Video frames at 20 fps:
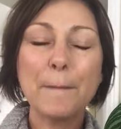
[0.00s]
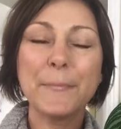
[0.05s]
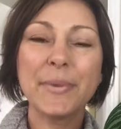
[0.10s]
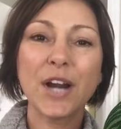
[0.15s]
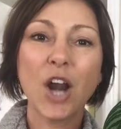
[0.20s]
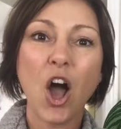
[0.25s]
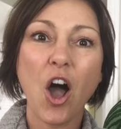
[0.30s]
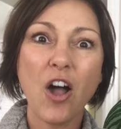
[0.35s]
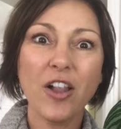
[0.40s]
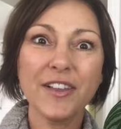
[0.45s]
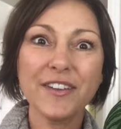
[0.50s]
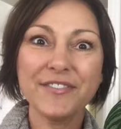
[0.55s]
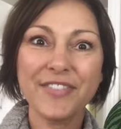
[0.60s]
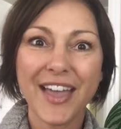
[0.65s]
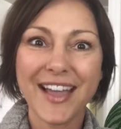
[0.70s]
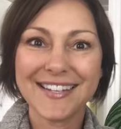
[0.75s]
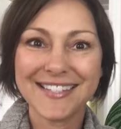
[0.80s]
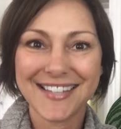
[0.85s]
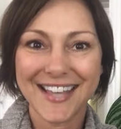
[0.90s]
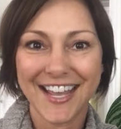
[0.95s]
But all of
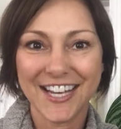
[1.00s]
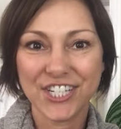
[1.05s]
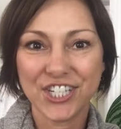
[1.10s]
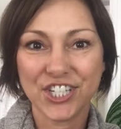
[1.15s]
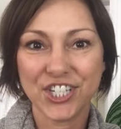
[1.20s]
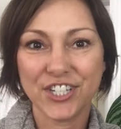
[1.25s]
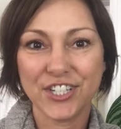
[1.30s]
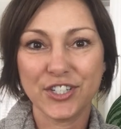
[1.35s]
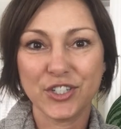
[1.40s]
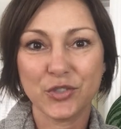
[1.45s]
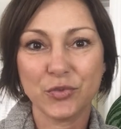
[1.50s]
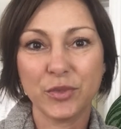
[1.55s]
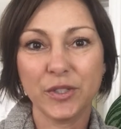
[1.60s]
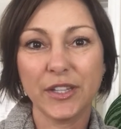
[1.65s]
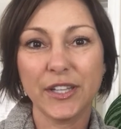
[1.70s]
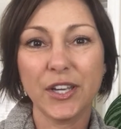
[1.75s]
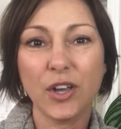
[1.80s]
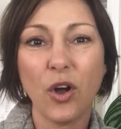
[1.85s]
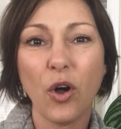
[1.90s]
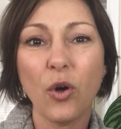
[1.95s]
that tension is
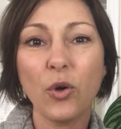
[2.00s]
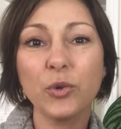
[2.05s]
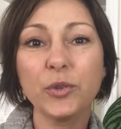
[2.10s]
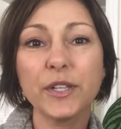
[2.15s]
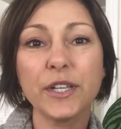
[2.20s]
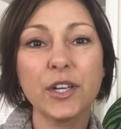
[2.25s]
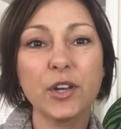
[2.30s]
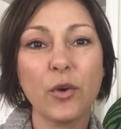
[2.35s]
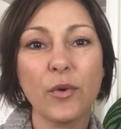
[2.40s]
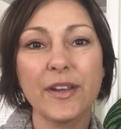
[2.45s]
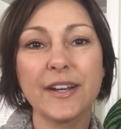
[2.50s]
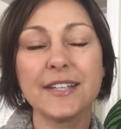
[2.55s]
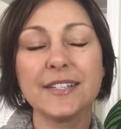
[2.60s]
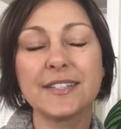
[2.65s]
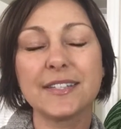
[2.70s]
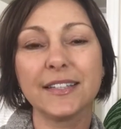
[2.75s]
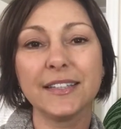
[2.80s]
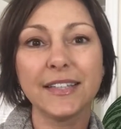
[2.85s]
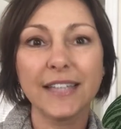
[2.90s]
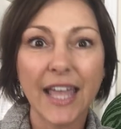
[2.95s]
really only going to
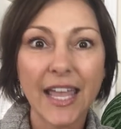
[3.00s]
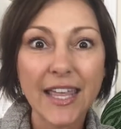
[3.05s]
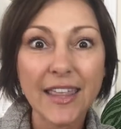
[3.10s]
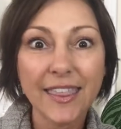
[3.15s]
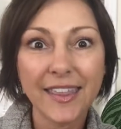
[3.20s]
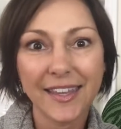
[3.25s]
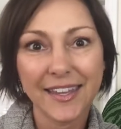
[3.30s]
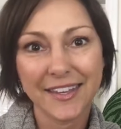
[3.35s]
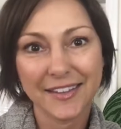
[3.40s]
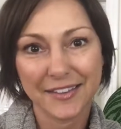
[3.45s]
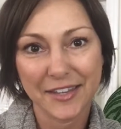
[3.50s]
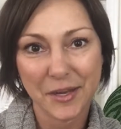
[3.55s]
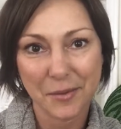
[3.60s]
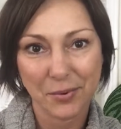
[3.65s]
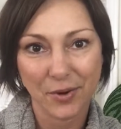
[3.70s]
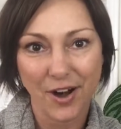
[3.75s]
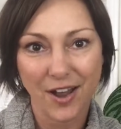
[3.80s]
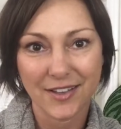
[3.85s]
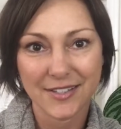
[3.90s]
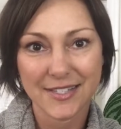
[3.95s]
delay the healing
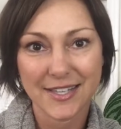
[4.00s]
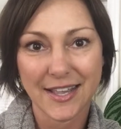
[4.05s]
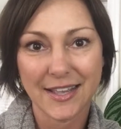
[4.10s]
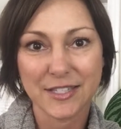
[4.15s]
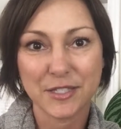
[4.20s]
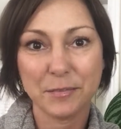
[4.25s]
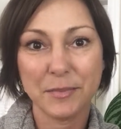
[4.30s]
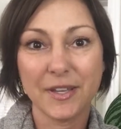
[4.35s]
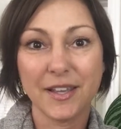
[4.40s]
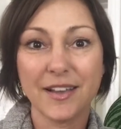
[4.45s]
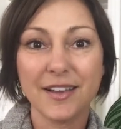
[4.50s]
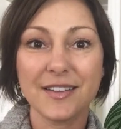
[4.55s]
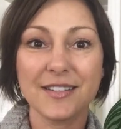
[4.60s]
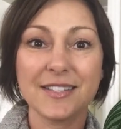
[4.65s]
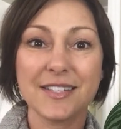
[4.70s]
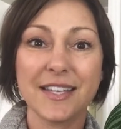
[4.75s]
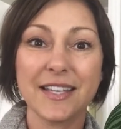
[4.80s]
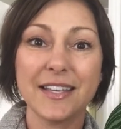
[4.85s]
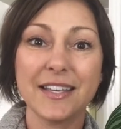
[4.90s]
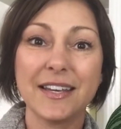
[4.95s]
process
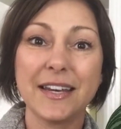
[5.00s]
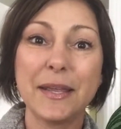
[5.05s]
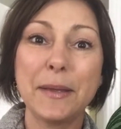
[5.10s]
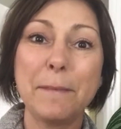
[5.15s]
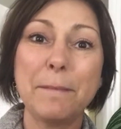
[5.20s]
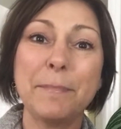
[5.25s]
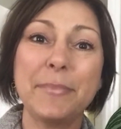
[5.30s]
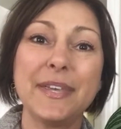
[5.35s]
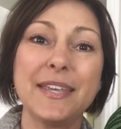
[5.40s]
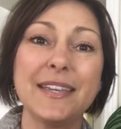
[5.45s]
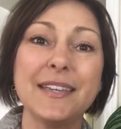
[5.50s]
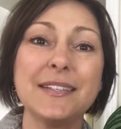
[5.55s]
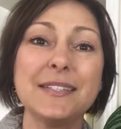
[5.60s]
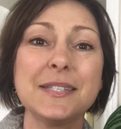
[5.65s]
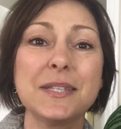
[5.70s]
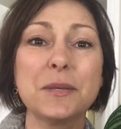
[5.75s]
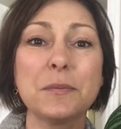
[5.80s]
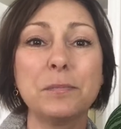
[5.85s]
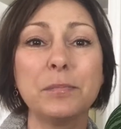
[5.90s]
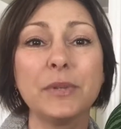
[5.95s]
because it
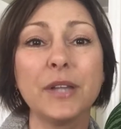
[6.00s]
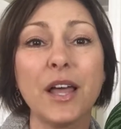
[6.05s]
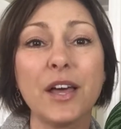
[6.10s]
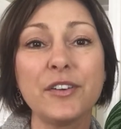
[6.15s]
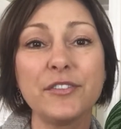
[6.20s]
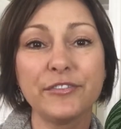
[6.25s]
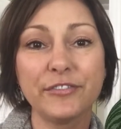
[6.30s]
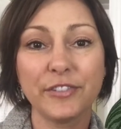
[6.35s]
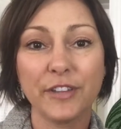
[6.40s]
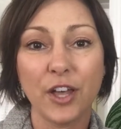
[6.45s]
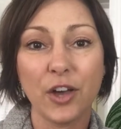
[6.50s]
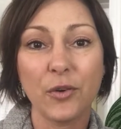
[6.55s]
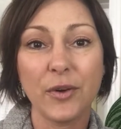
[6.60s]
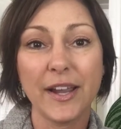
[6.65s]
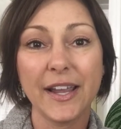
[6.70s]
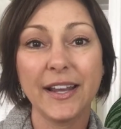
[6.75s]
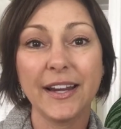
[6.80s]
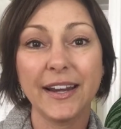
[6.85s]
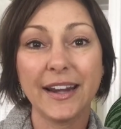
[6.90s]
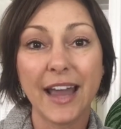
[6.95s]
impedes the blood flow
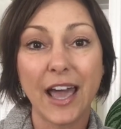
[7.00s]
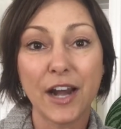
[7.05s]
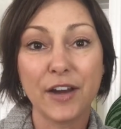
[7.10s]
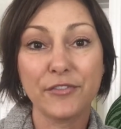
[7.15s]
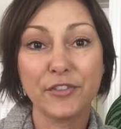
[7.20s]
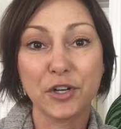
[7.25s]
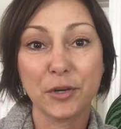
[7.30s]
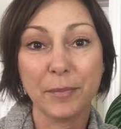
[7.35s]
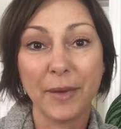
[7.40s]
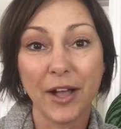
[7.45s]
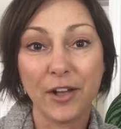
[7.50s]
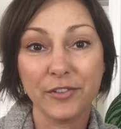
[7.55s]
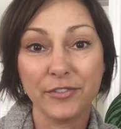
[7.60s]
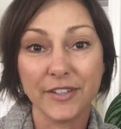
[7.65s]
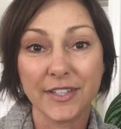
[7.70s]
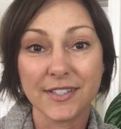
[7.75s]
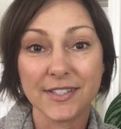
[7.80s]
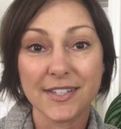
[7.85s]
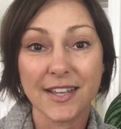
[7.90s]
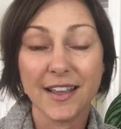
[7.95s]
in and out of your
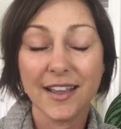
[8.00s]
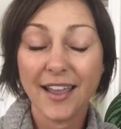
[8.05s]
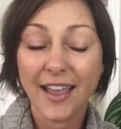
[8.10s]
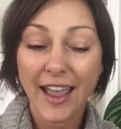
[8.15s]
pelvis.